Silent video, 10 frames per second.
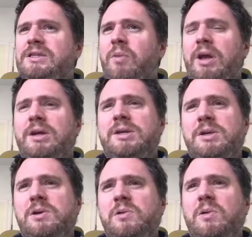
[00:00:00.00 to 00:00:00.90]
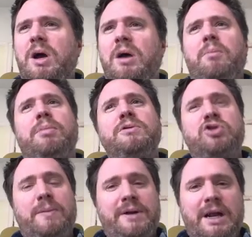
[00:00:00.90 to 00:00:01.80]
We could do
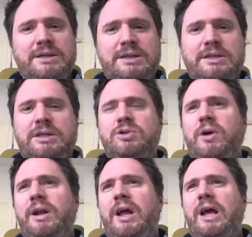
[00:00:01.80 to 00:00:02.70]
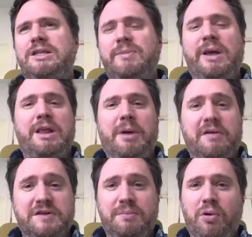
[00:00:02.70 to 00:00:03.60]
bootstrap analysis to try and estimate the amount
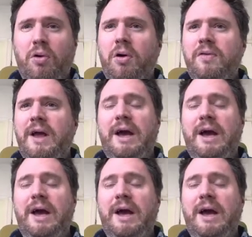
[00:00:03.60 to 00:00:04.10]
of support on that.